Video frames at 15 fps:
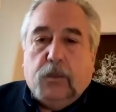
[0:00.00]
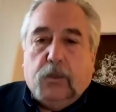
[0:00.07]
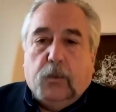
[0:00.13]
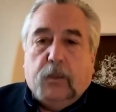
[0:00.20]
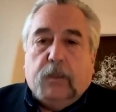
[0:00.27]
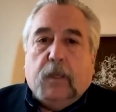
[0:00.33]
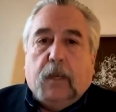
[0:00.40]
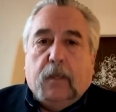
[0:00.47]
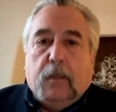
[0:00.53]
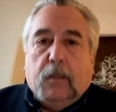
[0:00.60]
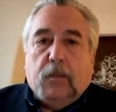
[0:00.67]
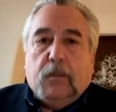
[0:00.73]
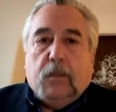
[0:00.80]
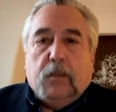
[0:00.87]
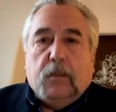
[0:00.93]
you said,
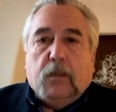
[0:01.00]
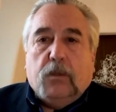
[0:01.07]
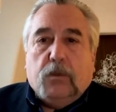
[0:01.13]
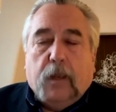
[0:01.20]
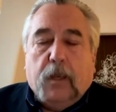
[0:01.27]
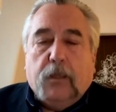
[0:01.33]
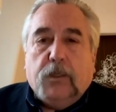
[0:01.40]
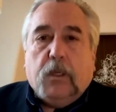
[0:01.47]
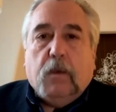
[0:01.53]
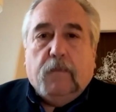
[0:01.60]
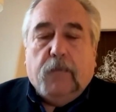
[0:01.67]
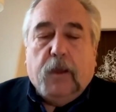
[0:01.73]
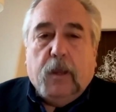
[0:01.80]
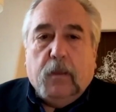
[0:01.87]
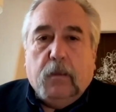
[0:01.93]
this is a tragic
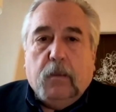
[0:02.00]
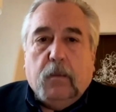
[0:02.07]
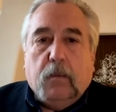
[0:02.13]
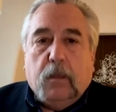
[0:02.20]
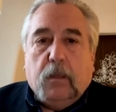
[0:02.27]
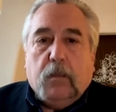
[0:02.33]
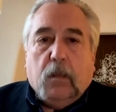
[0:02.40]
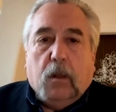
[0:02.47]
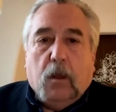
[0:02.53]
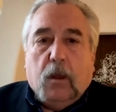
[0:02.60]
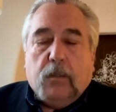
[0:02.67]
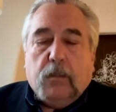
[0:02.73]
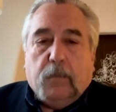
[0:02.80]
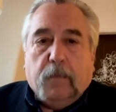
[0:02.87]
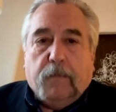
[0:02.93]
event that the
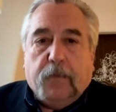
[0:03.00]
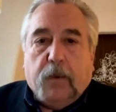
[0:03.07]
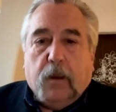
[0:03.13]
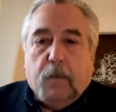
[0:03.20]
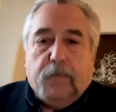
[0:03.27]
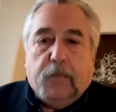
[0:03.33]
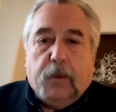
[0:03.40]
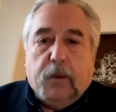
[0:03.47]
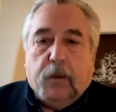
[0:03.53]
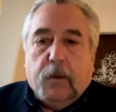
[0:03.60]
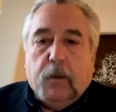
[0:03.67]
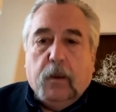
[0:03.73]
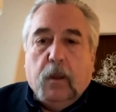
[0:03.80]
loss of a firefighter.